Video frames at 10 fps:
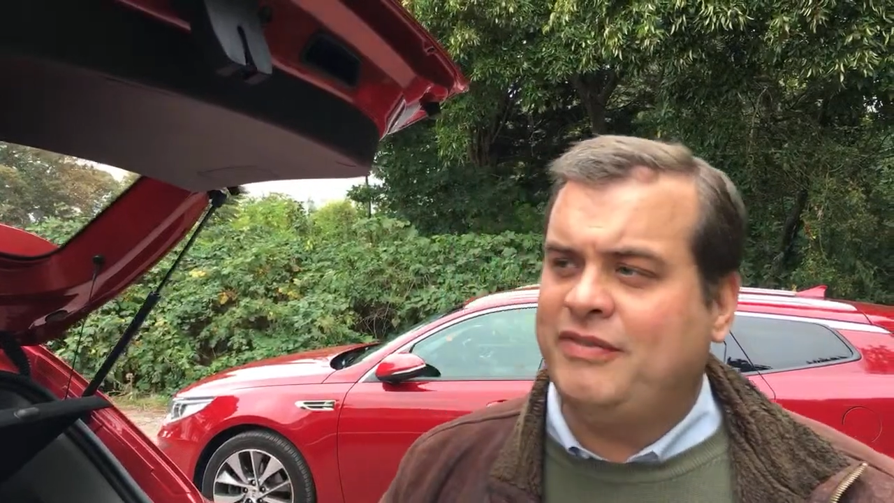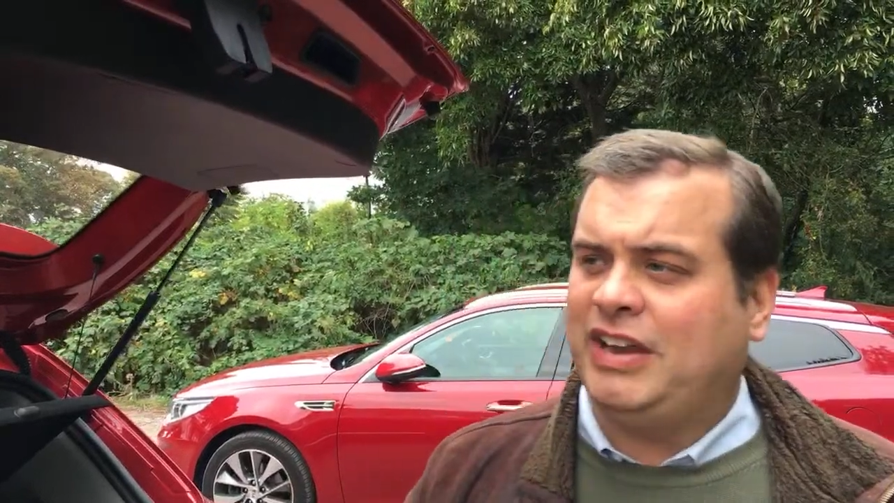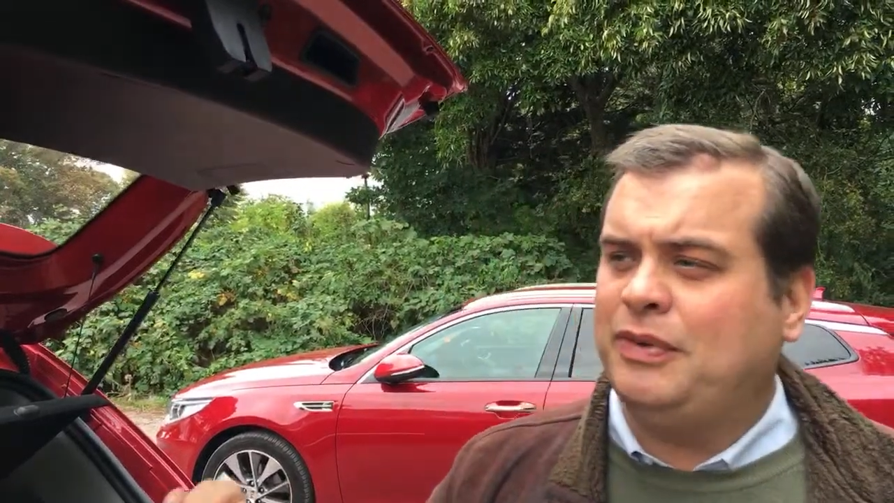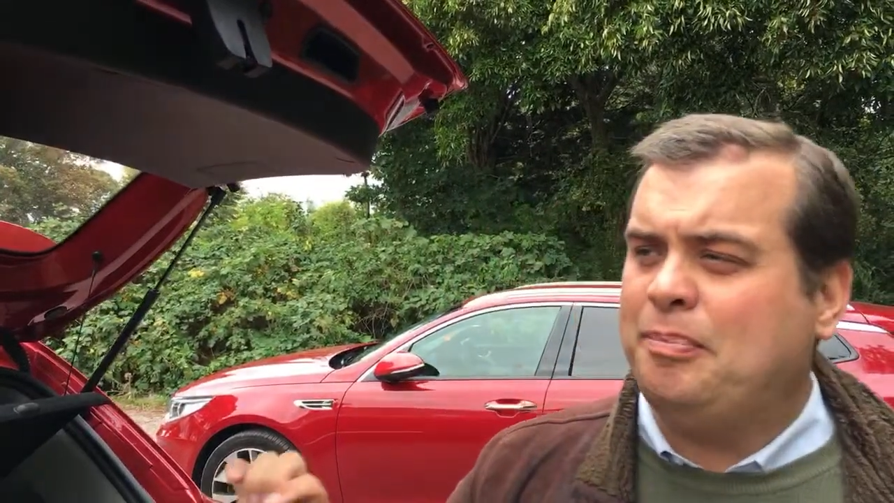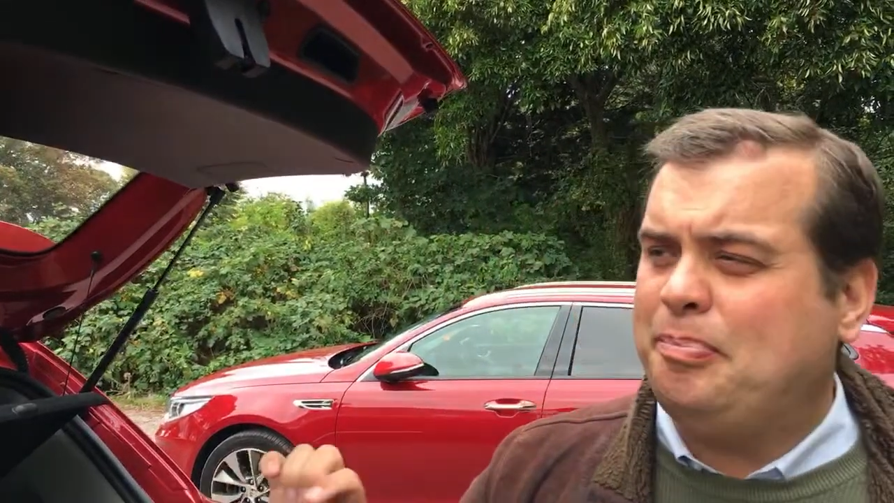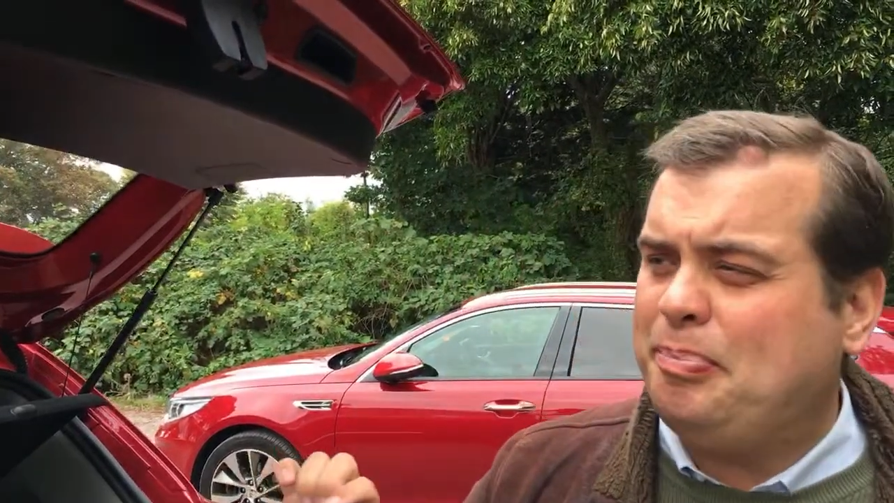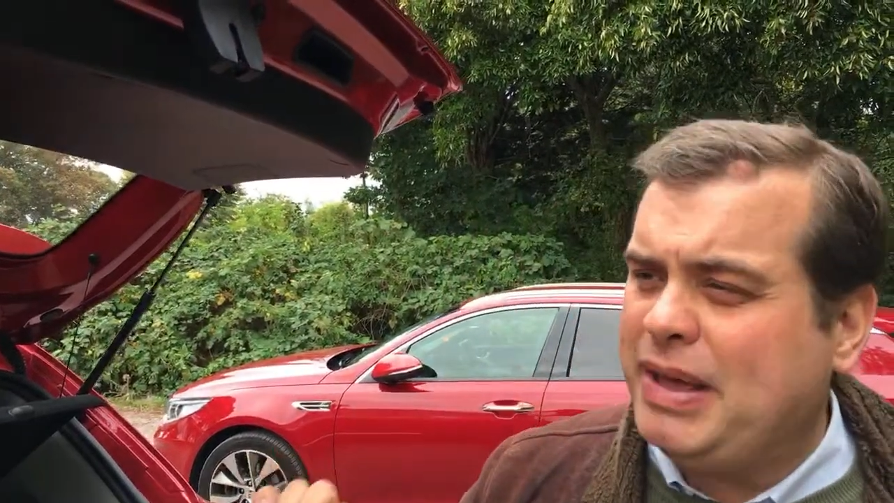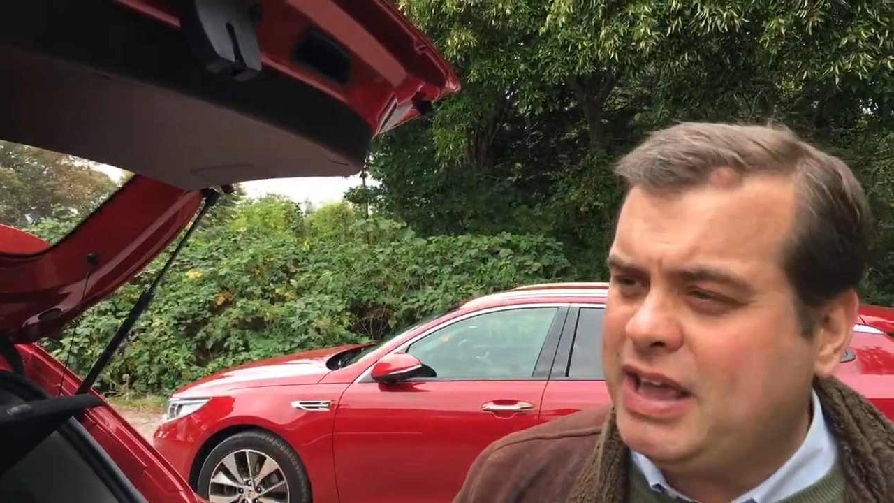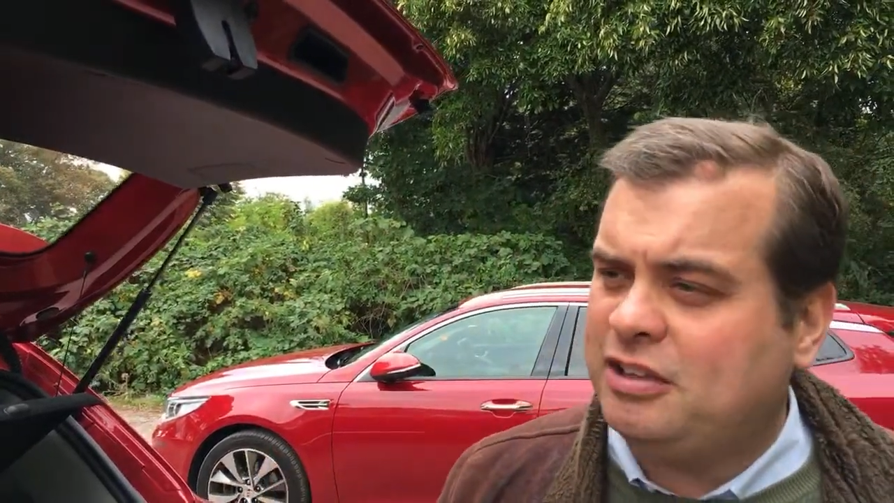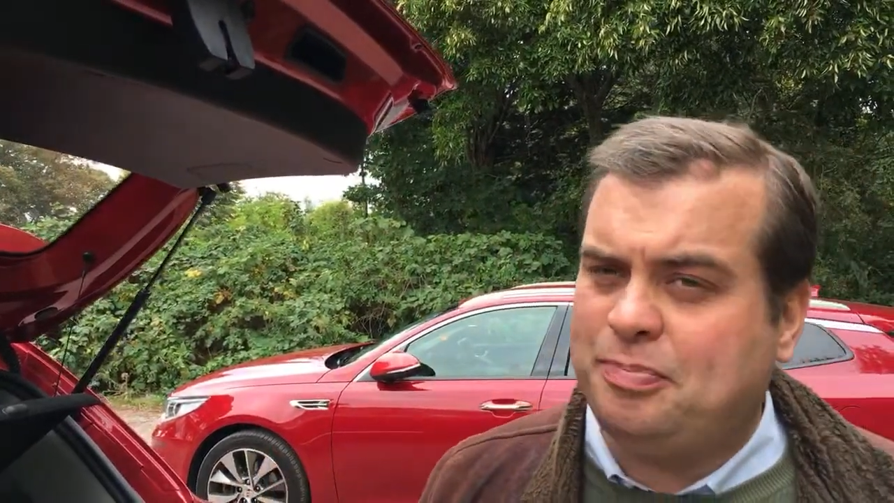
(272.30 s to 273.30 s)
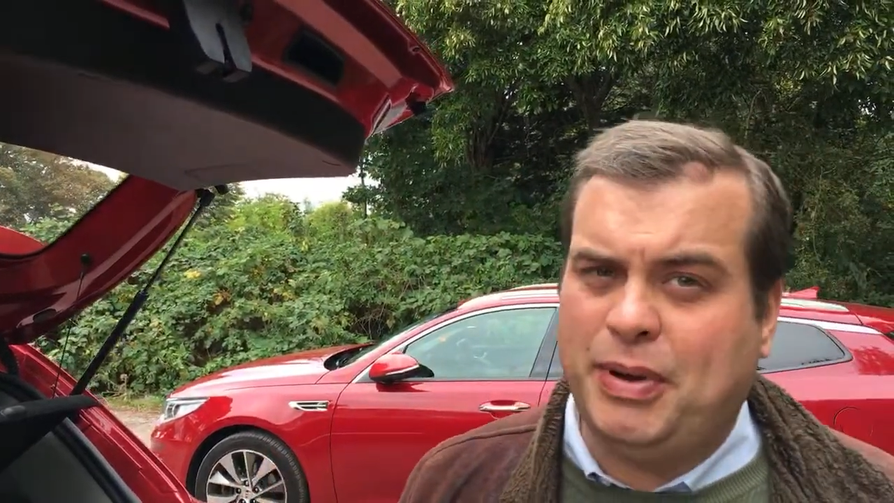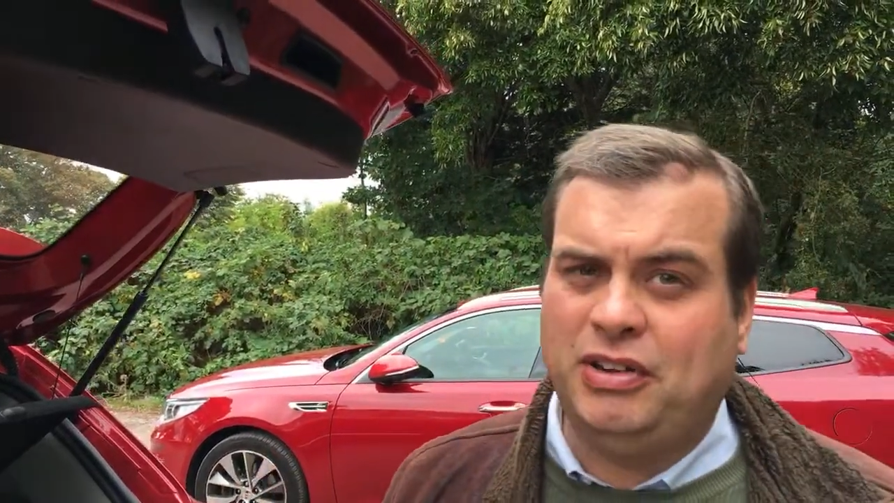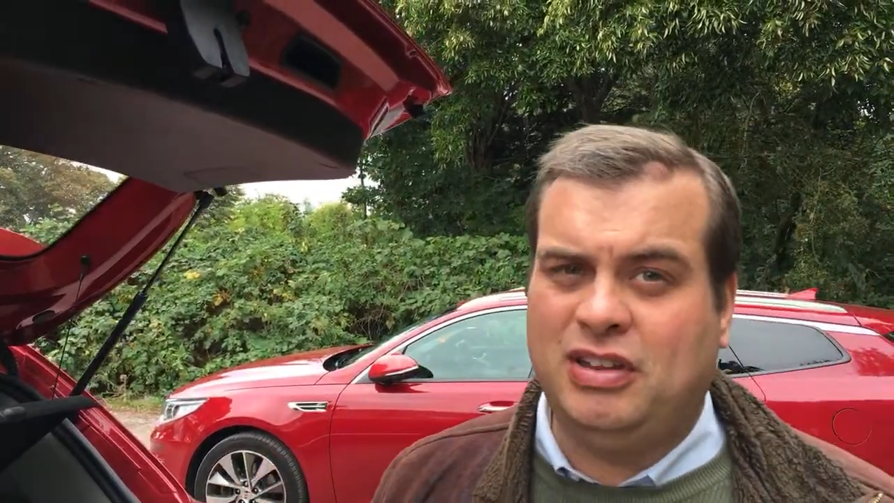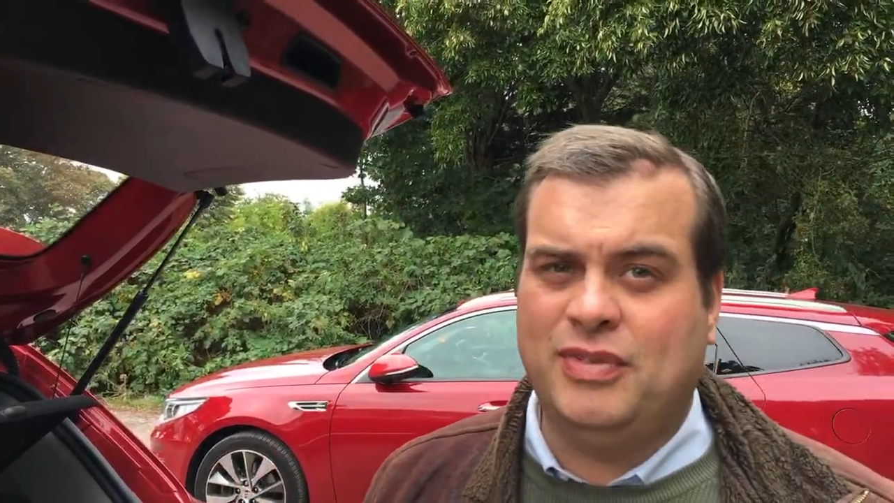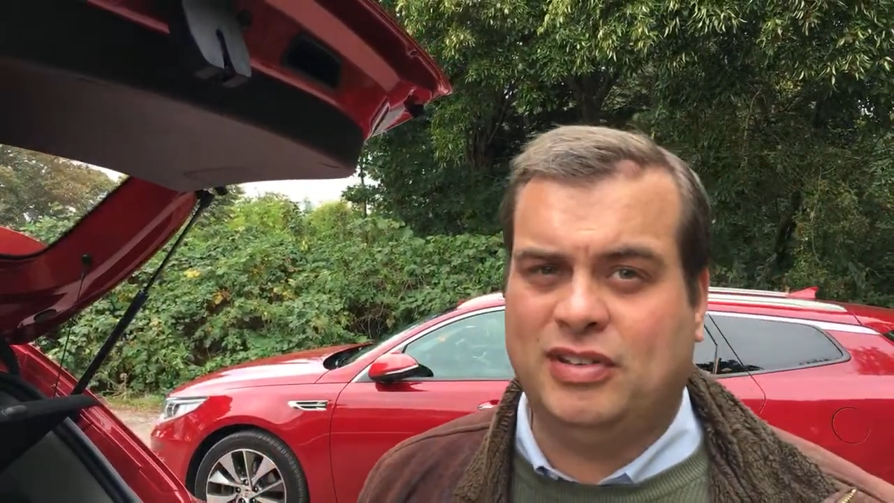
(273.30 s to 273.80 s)
That's the biggest
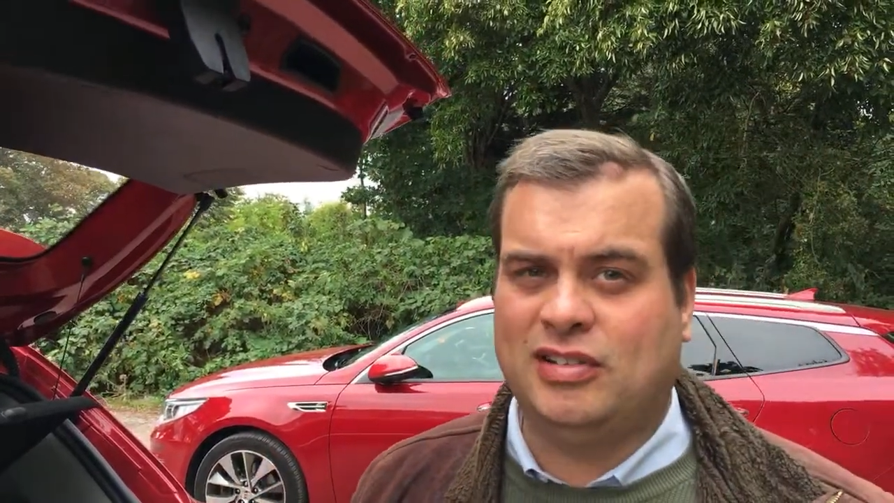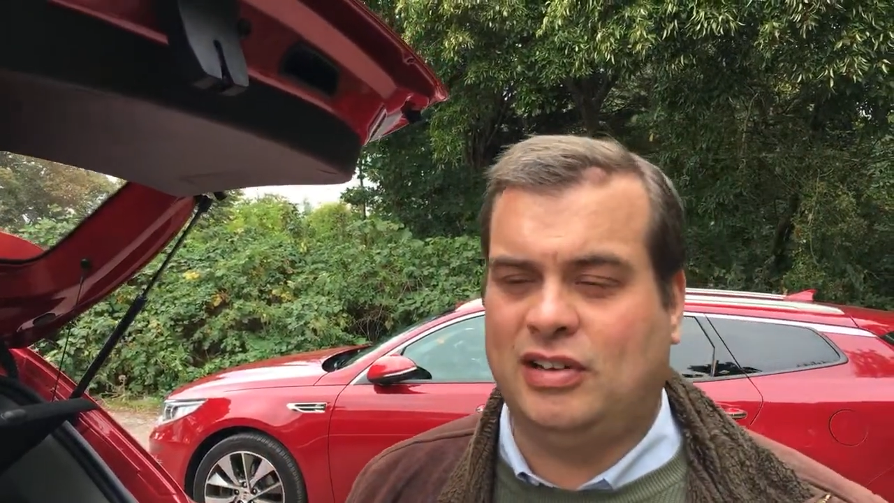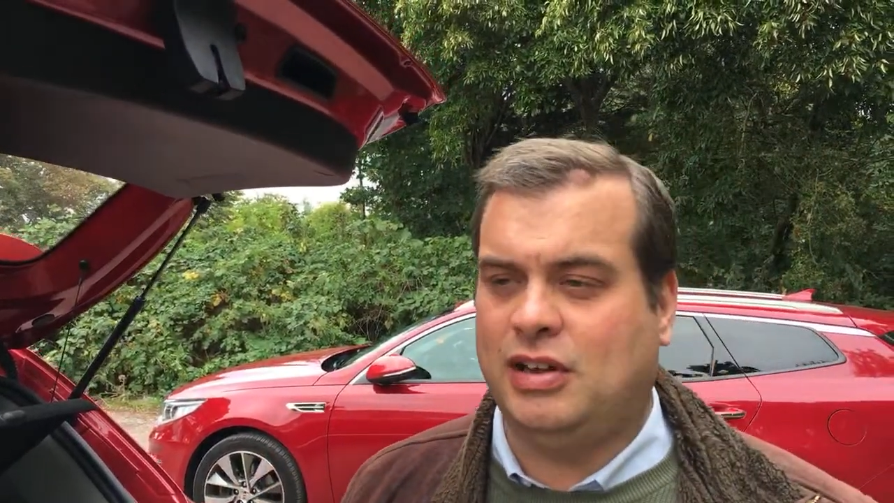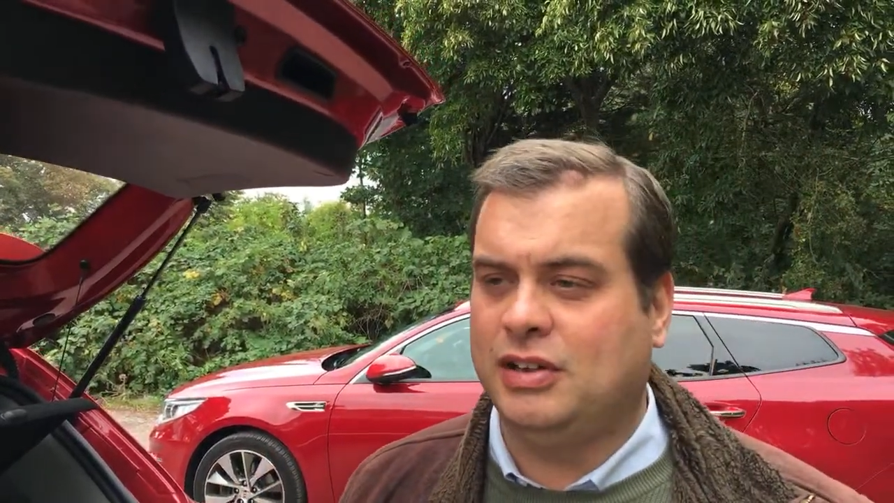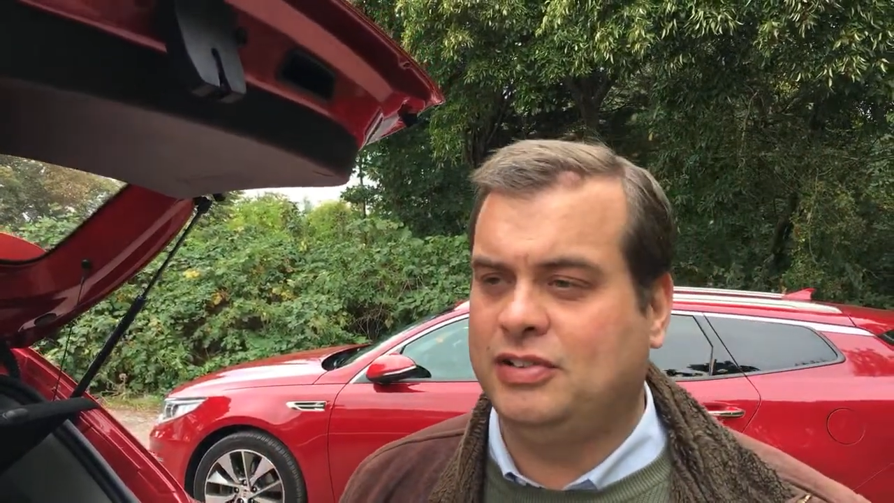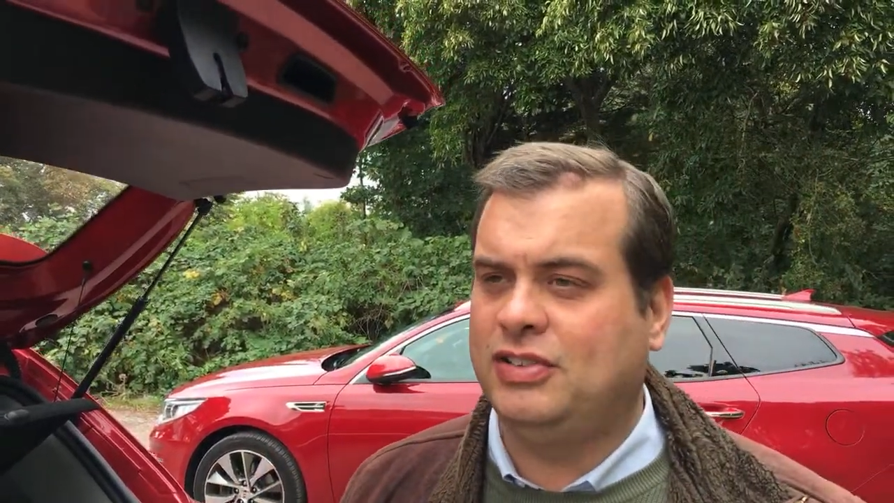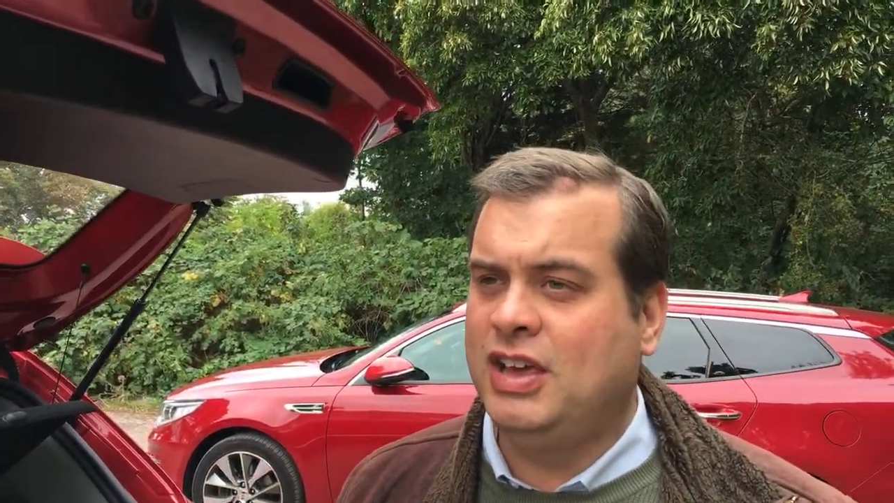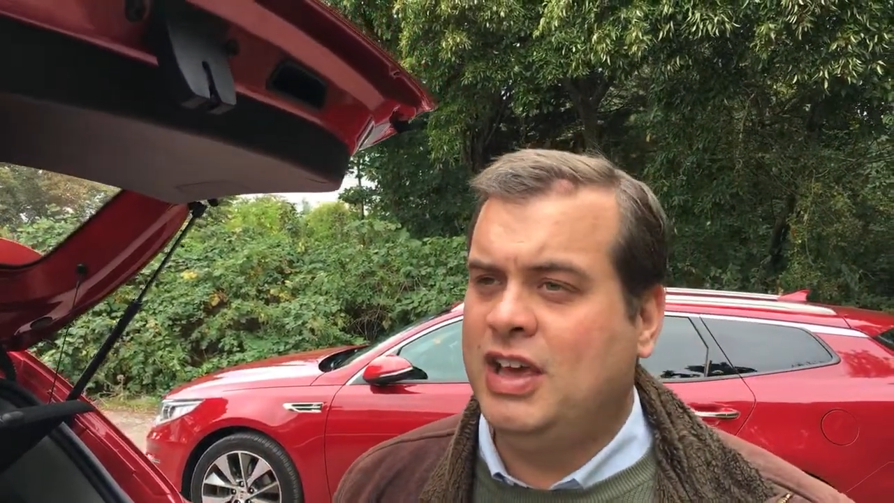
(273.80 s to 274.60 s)
boot in this class,